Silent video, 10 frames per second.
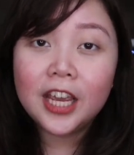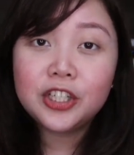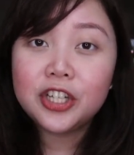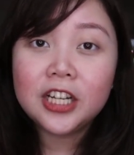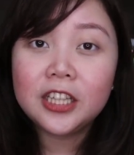
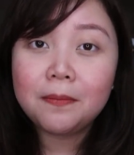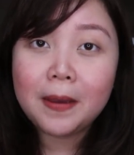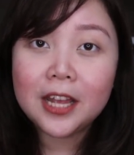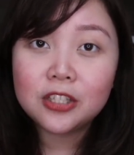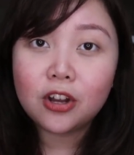It really
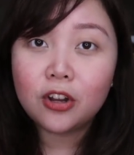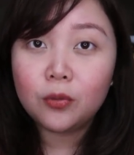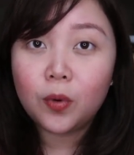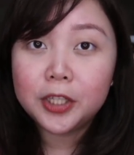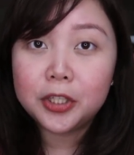depends
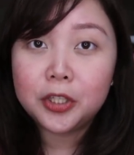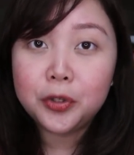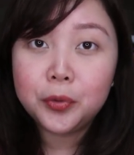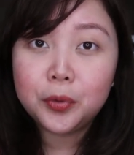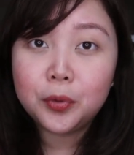on what
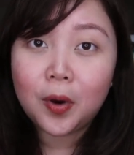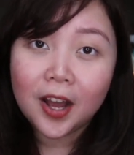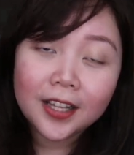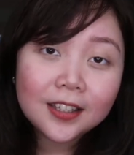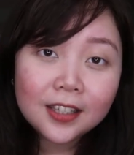you
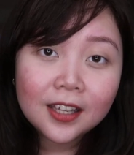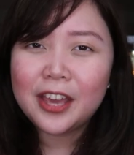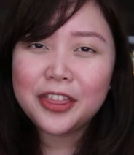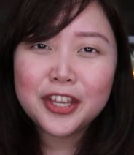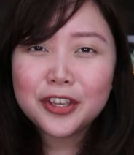want.
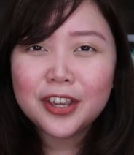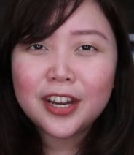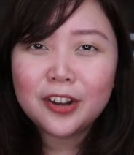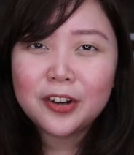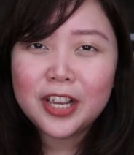I think you
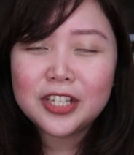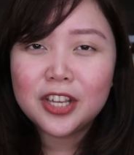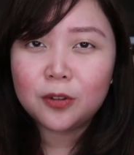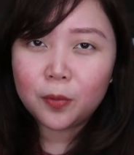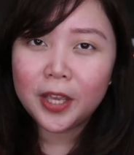can arrange
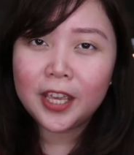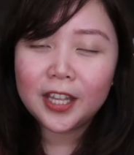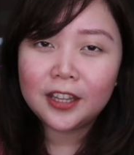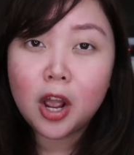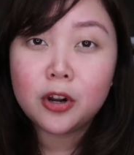it
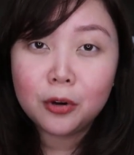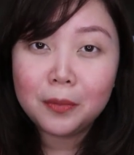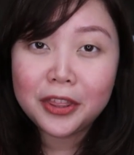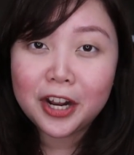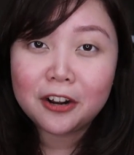with
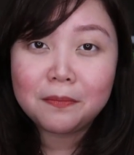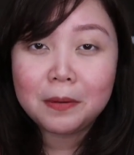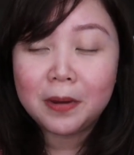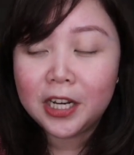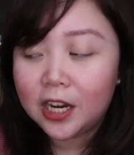
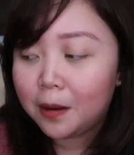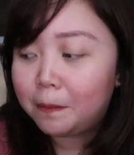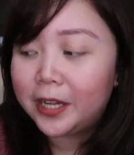Aromatherapy Manila.